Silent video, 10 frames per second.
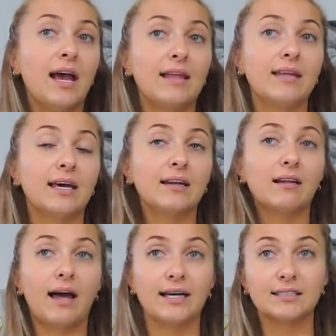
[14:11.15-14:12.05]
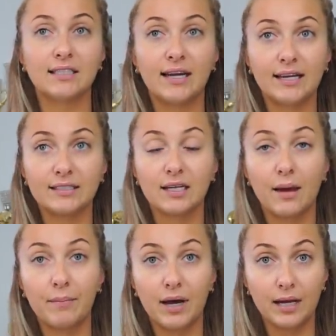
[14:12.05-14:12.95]
and then last night
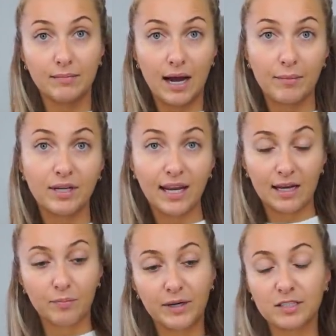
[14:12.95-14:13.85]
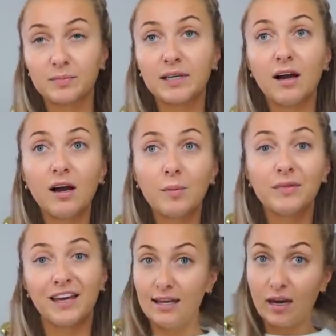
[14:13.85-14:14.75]
my mom and aunt picked me
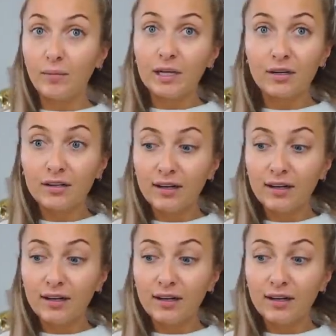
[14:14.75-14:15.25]
up. They, now I'm here